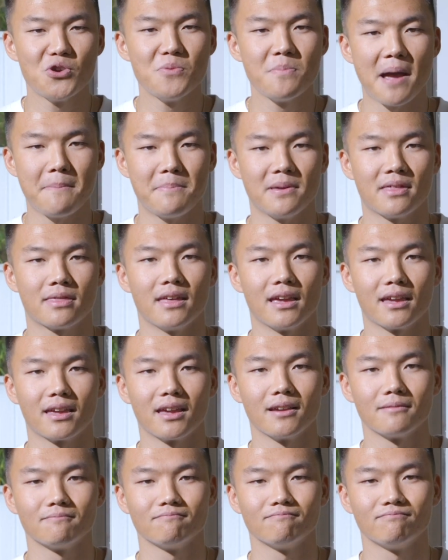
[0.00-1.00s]
you might be
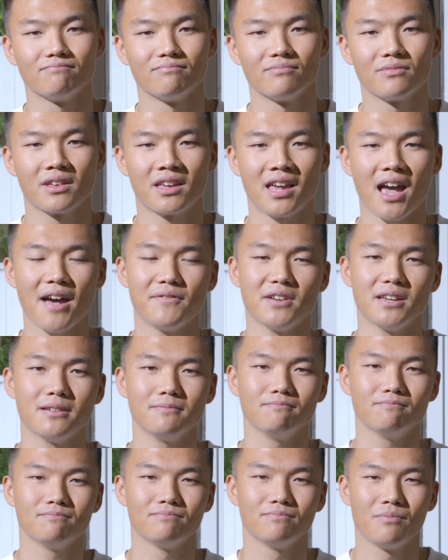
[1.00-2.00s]
thinking,
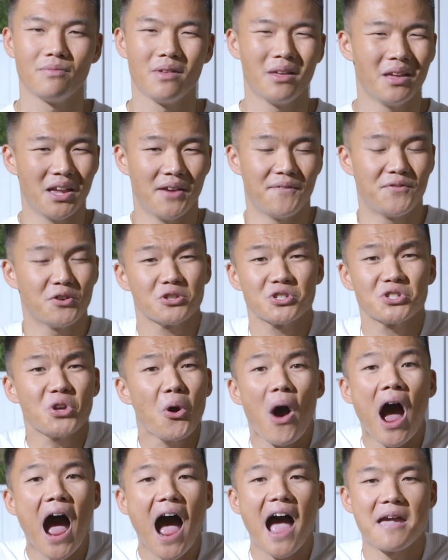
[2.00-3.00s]
Kevin, if you're
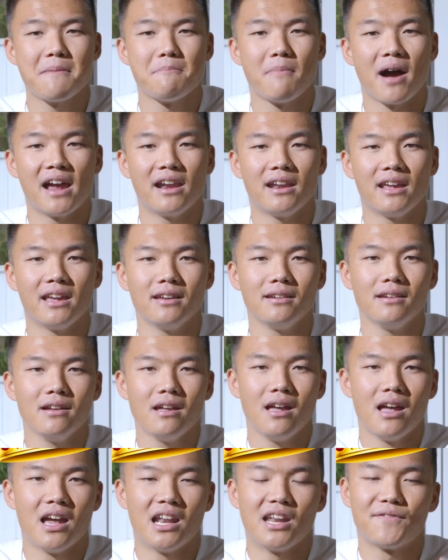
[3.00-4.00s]
so high and mighty
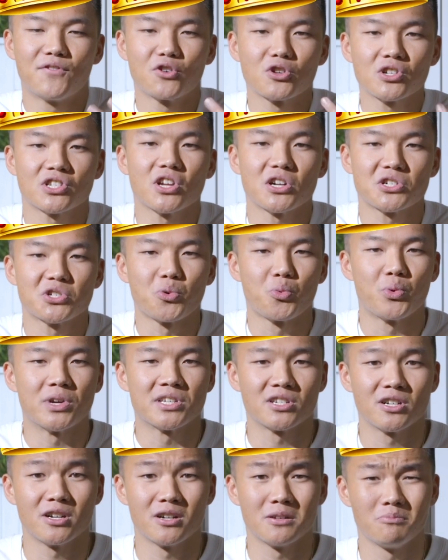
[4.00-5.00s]
and if you're such a
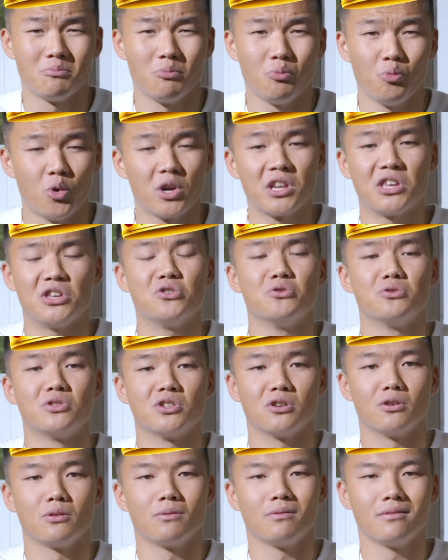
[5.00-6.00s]
wizard, what do you
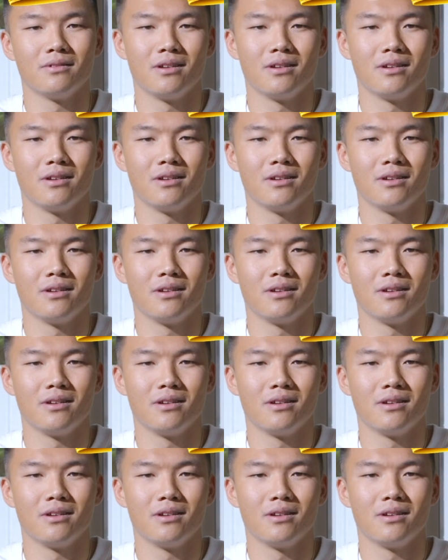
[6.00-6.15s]
do?